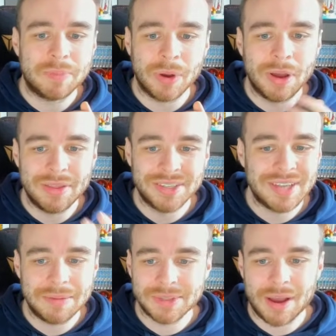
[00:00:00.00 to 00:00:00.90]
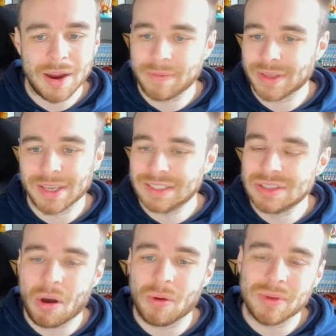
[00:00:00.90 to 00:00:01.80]
but at the same time, it's
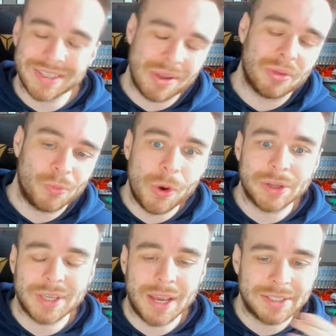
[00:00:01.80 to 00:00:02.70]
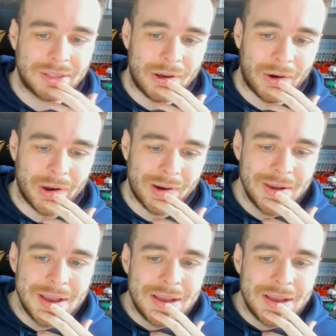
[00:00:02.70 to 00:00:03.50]
not the worst case scenario.